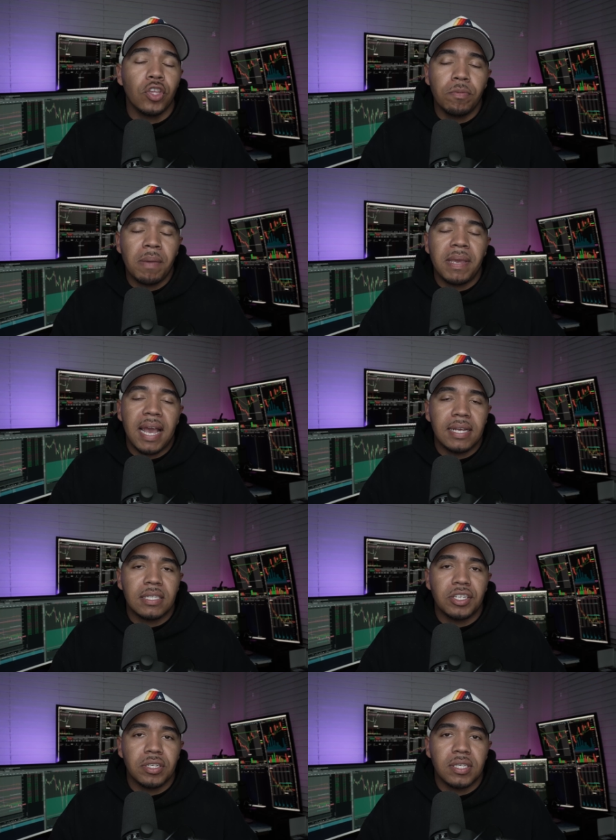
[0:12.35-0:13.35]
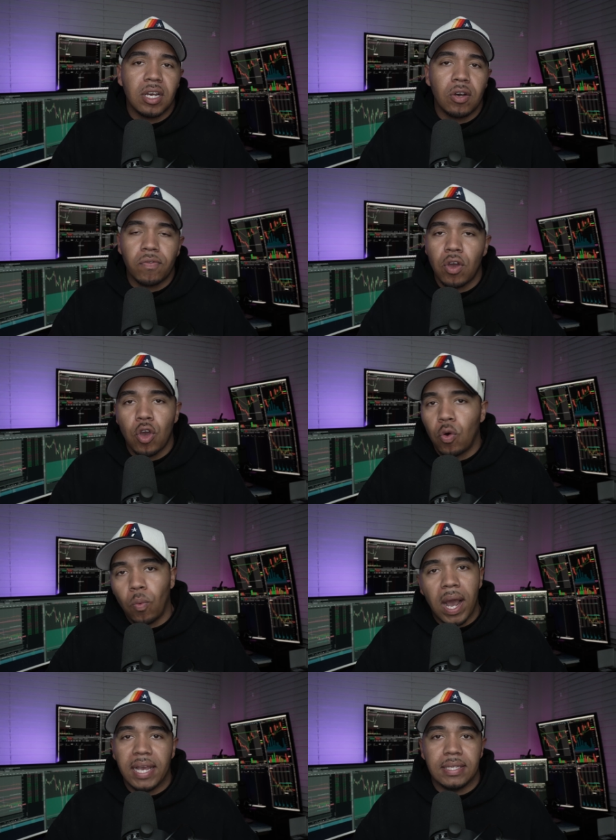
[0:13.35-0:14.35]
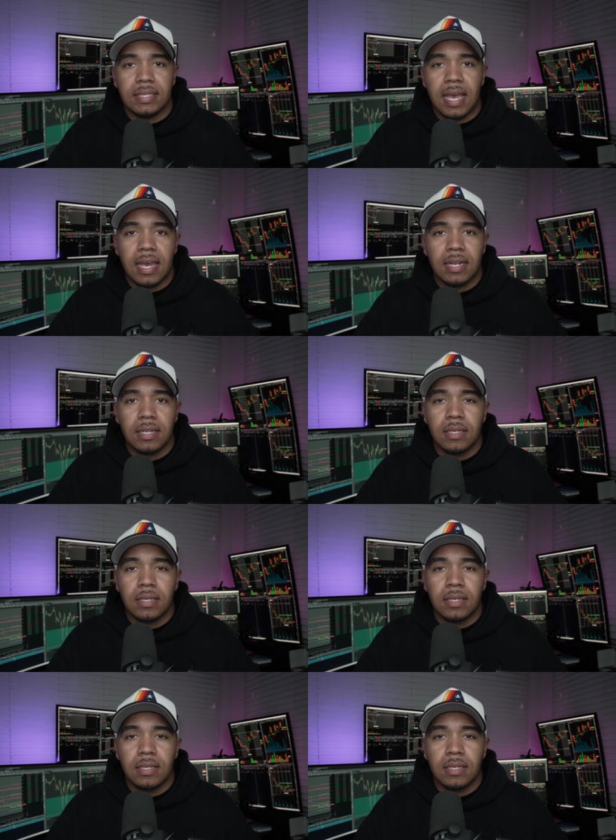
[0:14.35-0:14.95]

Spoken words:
you may be asking yourself, why is that?